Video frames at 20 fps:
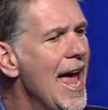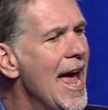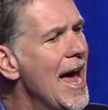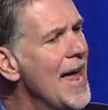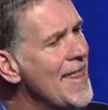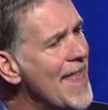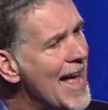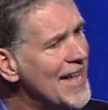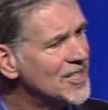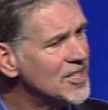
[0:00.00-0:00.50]

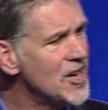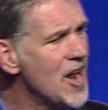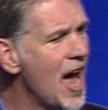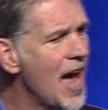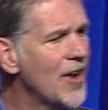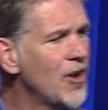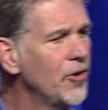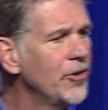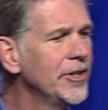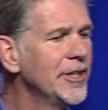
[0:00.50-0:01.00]
And that's
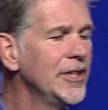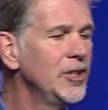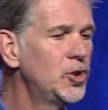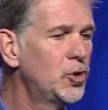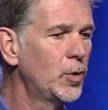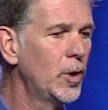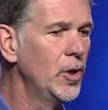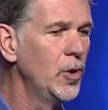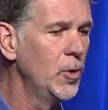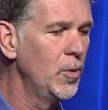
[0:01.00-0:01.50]
not only
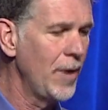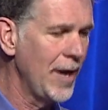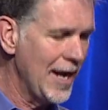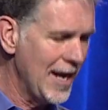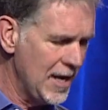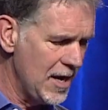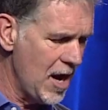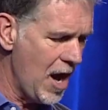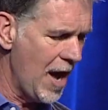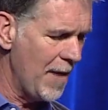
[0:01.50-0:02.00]
true
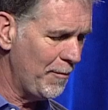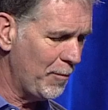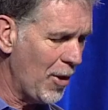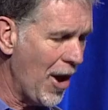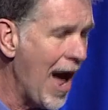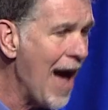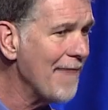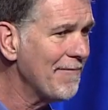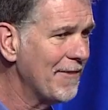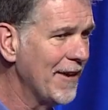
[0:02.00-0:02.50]
in
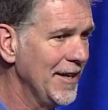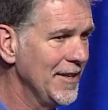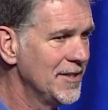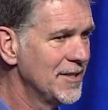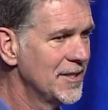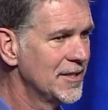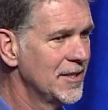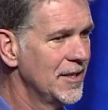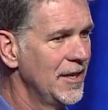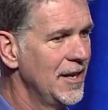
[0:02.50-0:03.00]

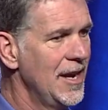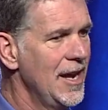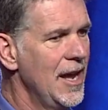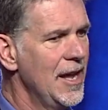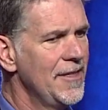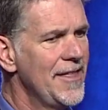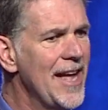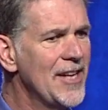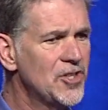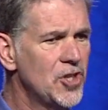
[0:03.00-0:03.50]
nonprofits,
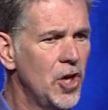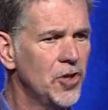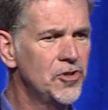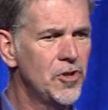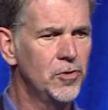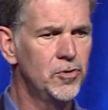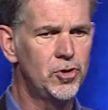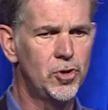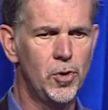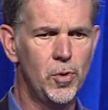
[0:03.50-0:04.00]
that's
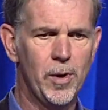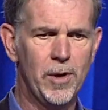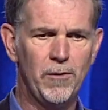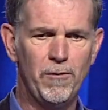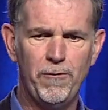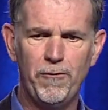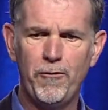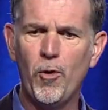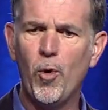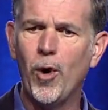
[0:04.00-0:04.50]
also true in
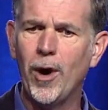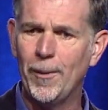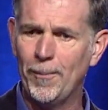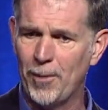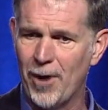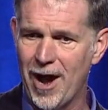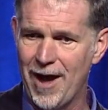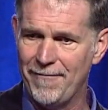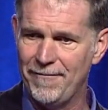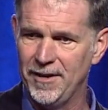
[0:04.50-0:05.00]

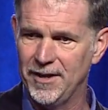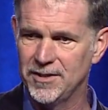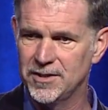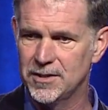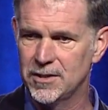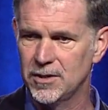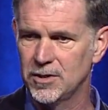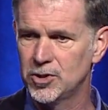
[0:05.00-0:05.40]
for-profits.